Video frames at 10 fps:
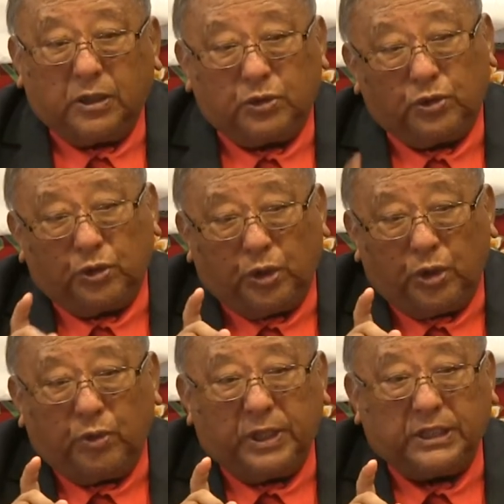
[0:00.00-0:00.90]

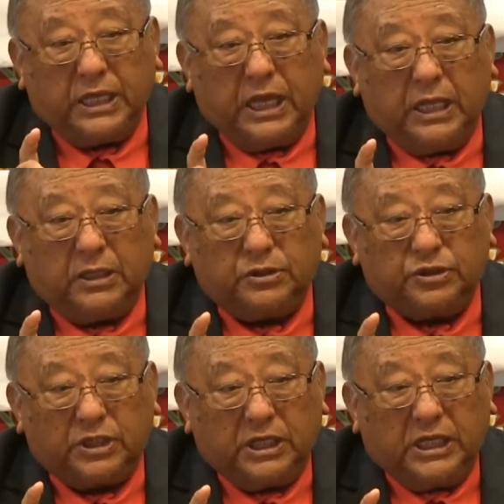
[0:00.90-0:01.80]
No one
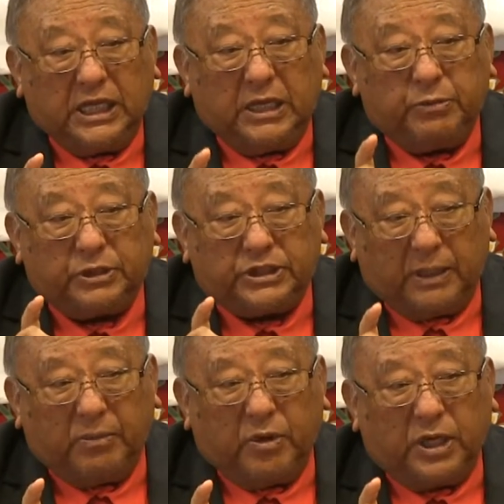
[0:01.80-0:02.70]
else. If
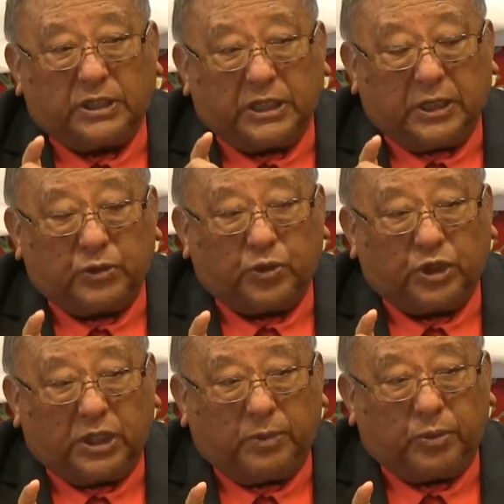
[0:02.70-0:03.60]
someone tried to
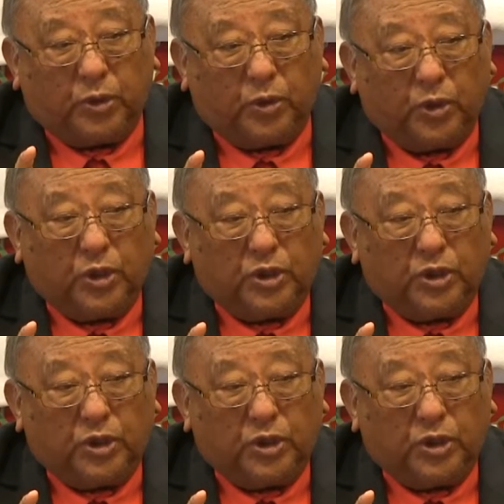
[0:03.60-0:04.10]
give you